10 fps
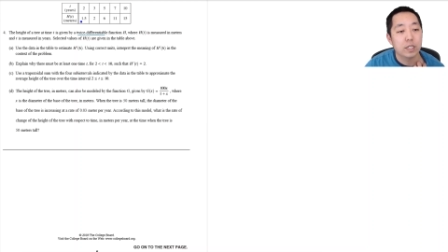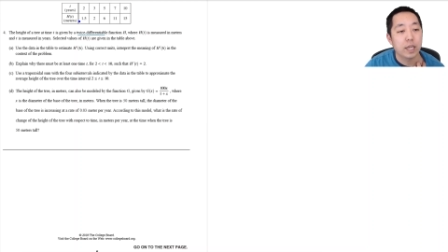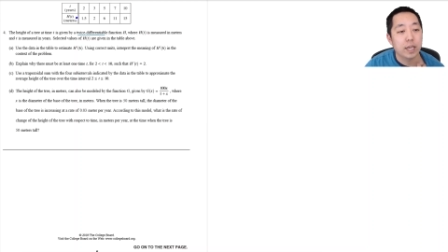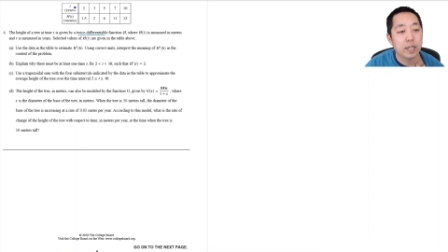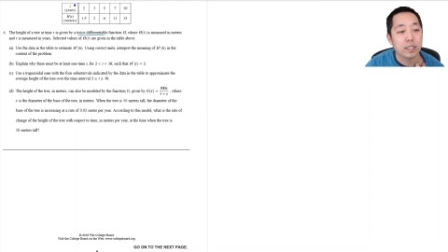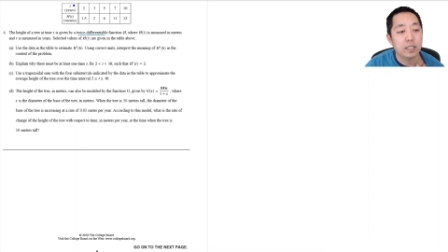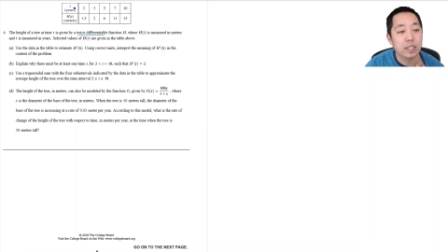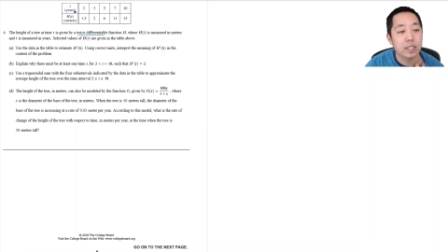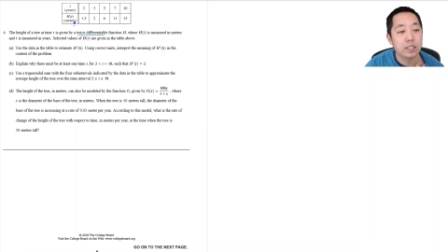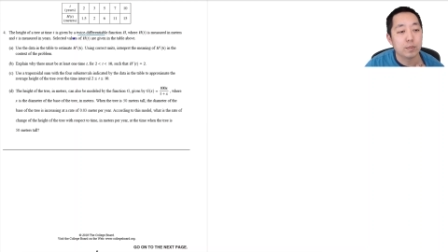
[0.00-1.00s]
and
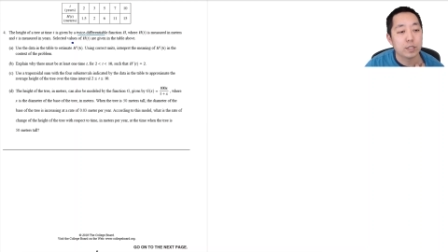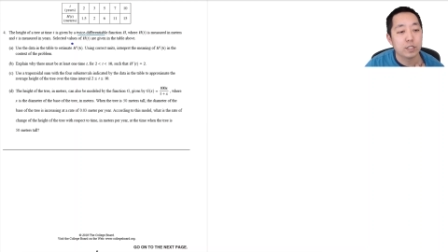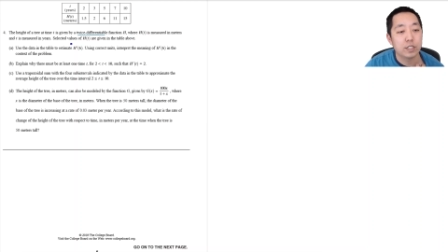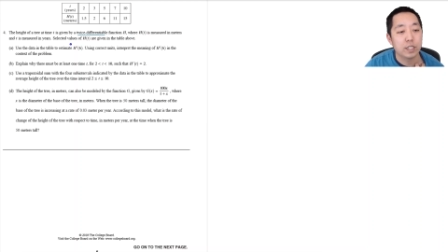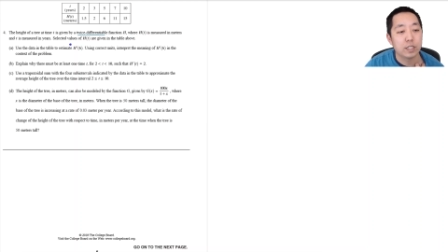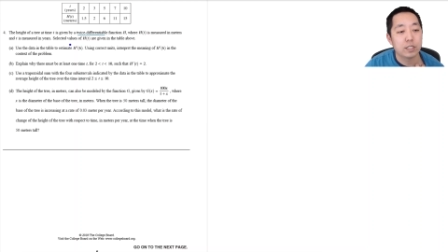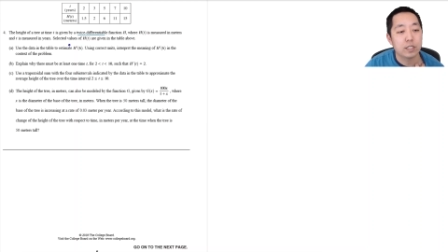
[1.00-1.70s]
t is measured in years.